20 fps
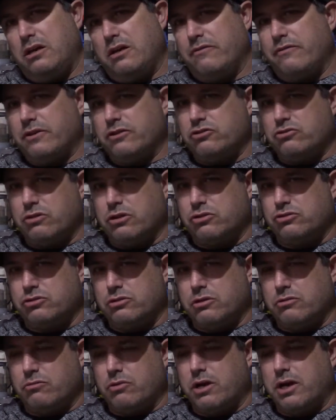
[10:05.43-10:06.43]
if I structured
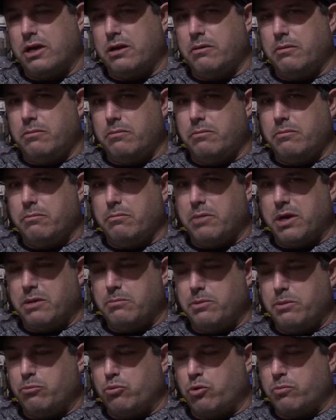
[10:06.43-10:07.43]
it right, might
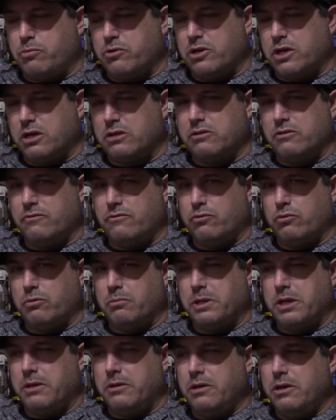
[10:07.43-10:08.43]
be more productive for me.